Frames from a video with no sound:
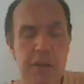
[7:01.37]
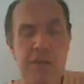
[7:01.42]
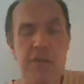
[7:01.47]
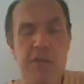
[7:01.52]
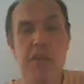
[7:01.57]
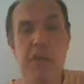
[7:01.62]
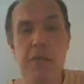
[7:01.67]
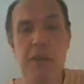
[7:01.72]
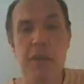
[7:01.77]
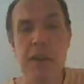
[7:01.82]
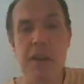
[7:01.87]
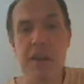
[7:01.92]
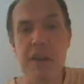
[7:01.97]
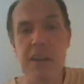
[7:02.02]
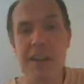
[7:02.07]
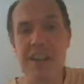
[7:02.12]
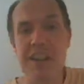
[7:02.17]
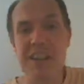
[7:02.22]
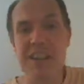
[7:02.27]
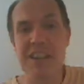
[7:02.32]
which you are
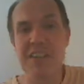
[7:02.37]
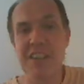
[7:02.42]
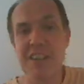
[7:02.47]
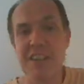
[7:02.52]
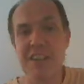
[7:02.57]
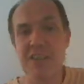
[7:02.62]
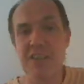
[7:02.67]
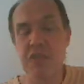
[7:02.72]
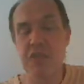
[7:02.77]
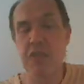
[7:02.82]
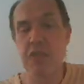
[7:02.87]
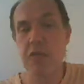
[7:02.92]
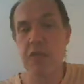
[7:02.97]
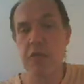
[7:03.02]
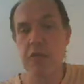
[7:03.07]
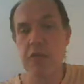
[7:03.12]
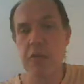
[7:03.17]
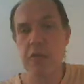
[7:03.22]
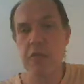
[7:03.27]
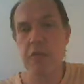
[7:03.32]
going to conduct your
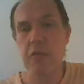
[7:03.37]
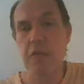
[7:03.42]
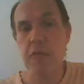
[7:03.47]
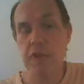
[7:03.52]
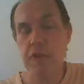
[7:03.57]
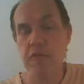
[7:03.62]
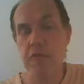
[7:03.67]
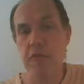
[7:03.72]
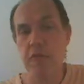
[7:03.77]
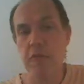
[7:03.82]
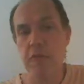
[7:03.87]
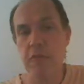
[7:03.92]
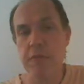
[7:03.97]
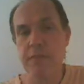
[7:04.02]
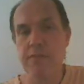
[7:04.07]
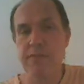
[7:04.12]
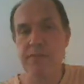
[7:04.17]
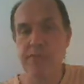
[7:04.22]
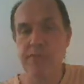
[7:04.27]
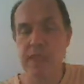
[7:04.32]
ritual.
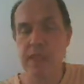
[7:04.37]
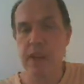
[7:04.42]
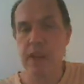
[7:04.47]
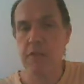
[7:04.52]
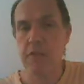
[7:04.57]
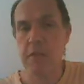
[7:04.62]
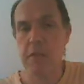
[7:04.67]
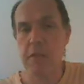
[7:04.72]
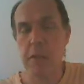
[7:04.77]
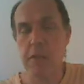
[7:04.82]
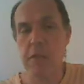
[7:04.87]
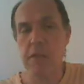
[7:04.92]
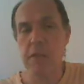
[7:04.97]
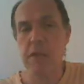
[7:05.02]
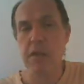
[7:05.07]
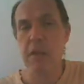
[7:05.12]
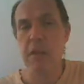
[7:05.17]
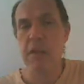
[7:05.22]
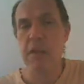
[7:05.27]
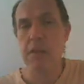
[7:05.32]
And
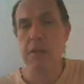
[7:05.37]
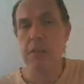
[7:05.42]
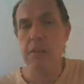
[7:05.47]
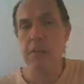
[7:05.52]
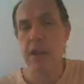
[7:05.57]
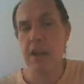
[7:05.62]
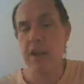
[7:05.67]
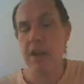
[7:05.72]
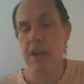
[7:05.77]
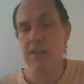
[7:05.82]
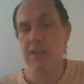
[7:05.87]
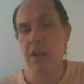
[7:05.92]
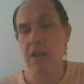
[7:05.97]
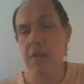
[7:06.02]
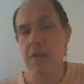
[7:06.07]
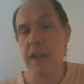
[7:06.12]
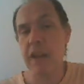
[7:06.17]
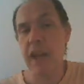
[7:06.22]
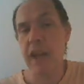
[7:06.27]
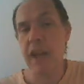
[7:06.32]
remember,
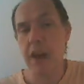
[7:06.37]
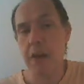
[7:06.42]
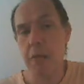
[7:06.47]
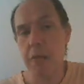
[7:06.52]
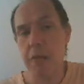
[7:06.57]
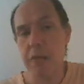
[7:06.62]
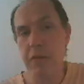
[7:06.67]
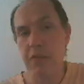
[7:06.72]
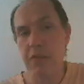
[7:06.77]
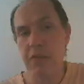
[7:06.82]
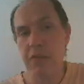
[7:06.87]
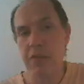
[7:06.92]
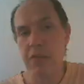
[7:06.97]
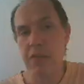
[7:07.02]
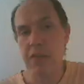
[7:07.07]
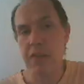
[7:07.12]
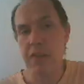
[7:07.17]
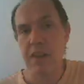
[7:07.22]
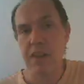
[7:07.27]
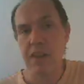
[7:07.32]
planetary hours
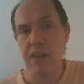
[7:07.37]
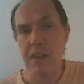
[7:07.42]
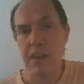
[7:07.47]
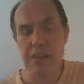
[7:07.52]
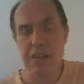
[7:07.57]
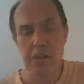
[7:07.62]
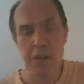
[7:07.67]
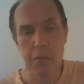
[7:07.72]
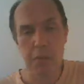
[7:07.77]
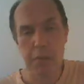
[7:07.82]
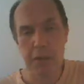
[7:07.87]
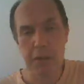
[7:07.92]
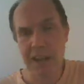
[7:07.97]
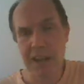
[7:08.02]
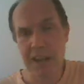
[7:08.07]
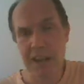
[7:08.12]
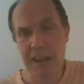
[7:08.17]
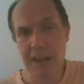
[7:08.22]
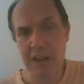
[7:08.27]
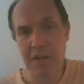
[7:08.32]
are not
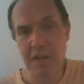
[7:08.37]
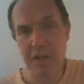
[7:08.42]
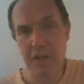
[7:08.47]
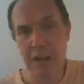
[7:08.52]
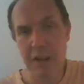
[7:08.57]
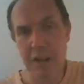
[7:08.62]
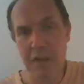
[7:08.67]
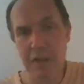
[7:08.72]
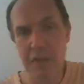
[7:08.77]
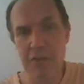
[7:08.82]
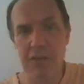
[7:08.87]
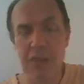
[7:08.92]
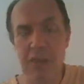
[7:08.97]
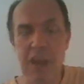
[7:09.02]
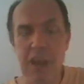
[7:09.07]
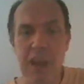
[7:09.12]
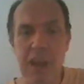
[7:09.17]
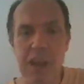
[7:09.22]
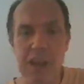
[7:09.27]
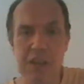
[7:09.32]
mechanical hours,
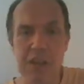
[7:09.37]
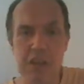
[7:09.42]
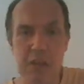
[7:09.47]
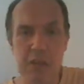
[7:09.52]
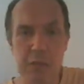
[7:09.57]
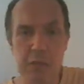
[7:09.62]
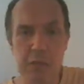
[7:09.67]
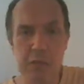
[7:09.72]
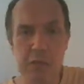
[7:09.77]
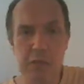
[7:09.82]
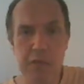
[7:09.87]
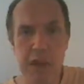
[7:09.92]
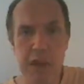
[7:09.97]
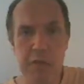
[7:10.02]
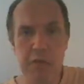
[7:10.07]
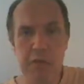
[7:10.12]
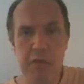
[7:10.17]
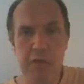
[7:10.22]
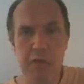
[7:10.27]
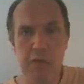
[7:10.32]
and you will
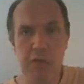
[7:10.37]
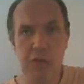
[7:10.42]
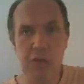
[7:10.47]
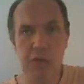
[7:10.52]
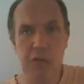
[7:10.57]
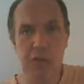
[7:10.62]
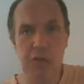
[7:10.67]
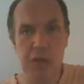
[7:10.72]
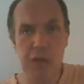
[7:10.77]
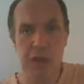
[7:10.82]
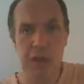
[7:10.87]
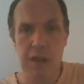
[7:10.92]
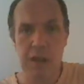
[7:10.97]
have to